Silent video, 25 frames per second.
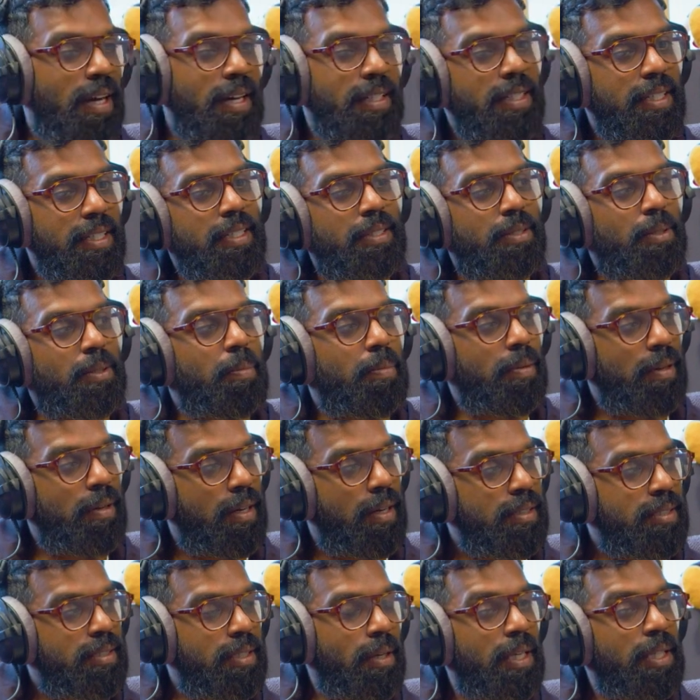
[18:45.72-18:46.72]
I need to
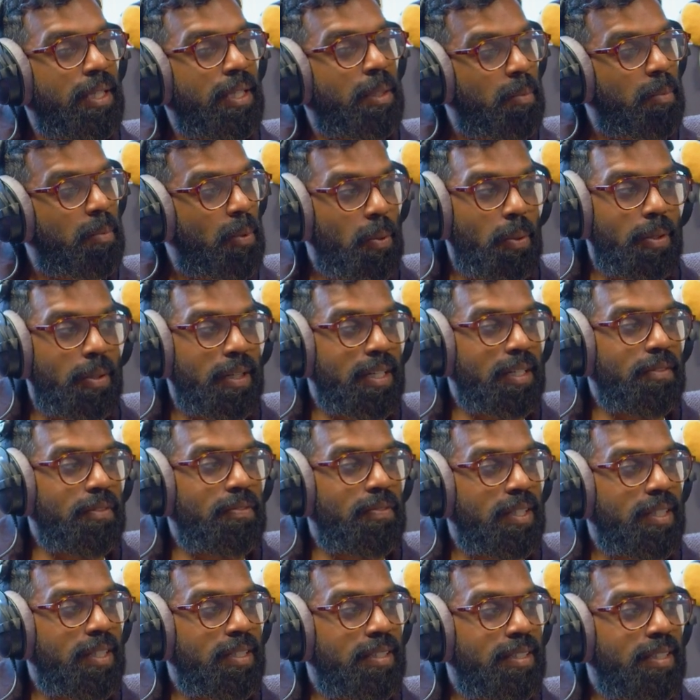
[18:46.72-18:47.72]
apply. So in the morning,
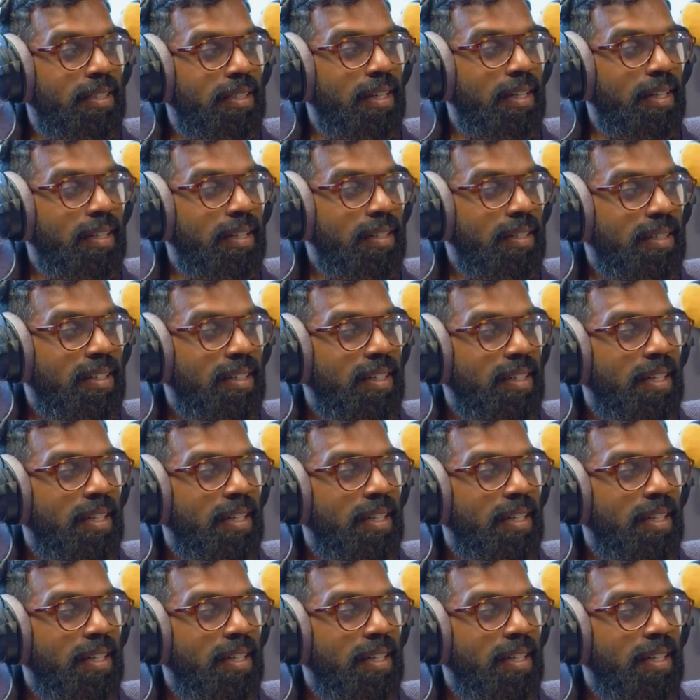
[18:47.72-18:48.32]
first thing,